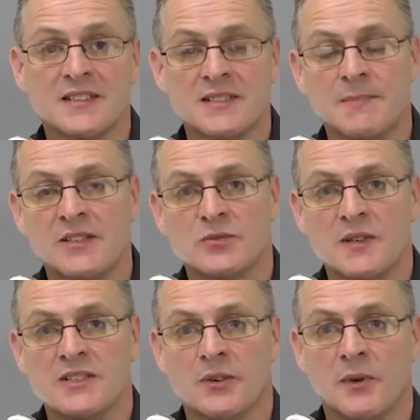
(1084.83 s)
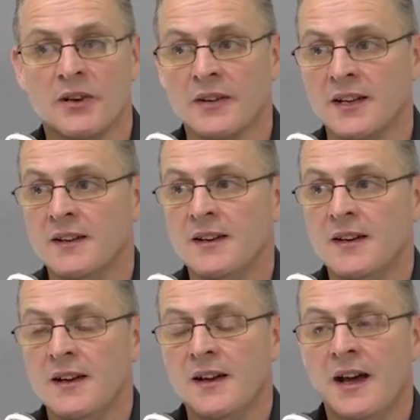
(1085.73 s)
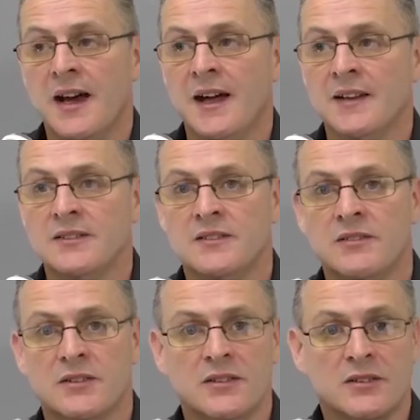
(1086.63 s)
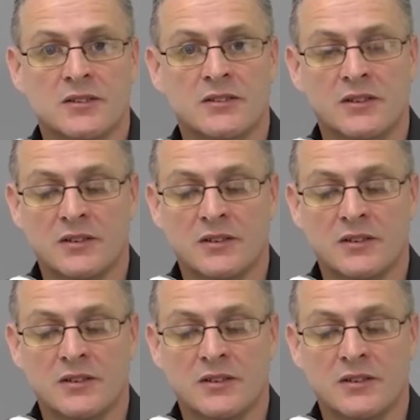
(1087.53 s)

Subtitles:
I spent 20 quid on it. And you can